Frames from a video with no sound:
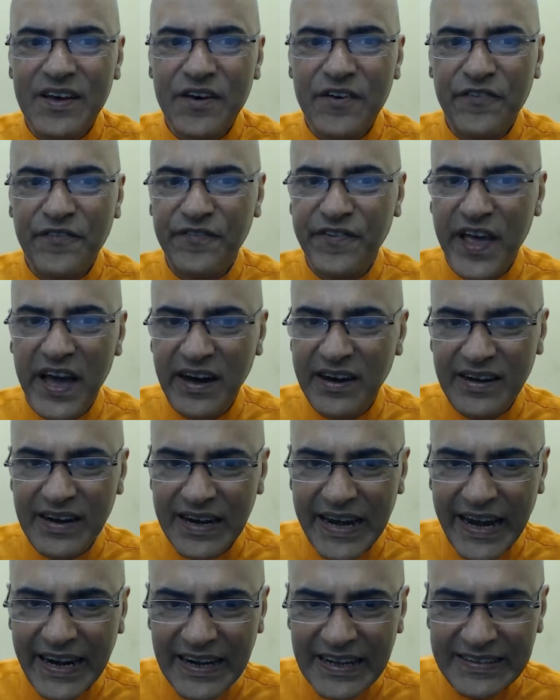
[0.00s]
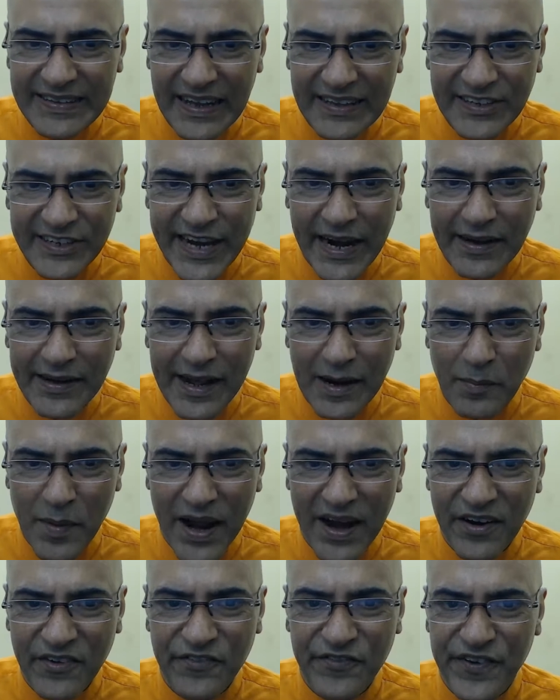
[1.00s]
Fear, ladies and
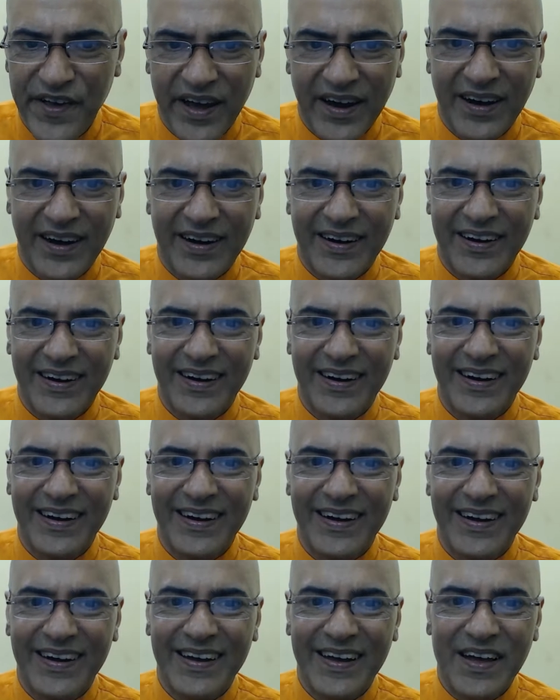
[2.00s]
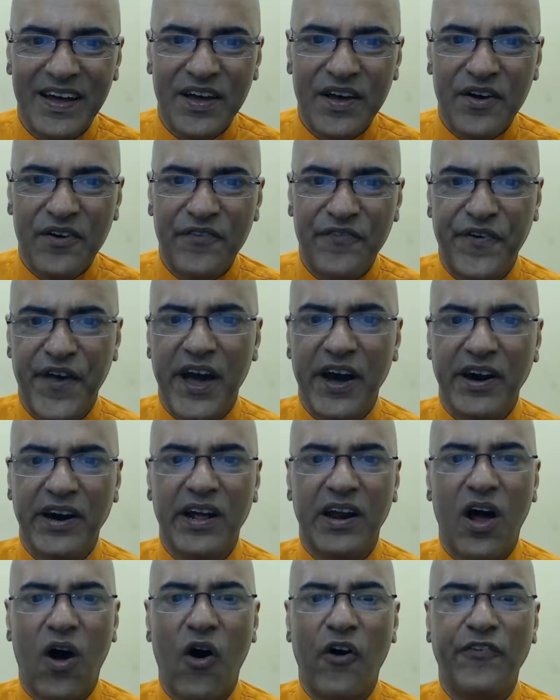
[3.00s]
gentlemen, fear.
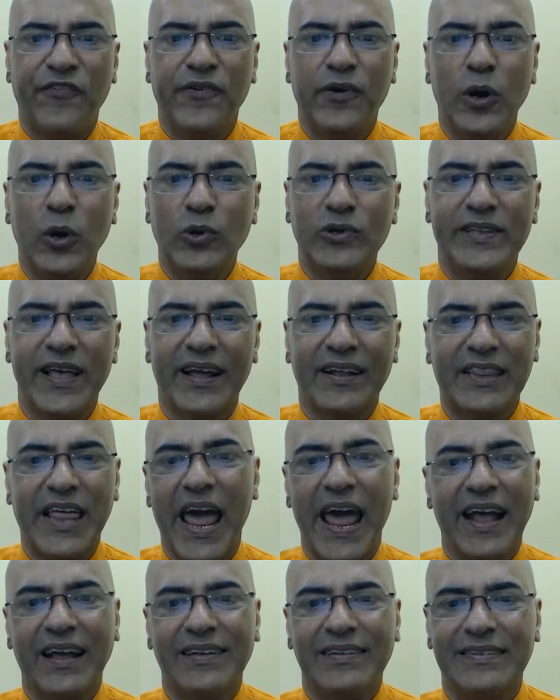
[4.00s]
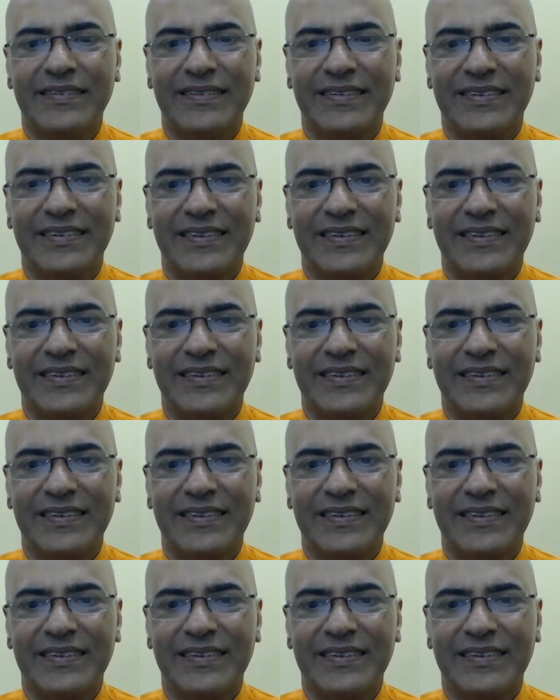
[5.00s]
Fear of losing things.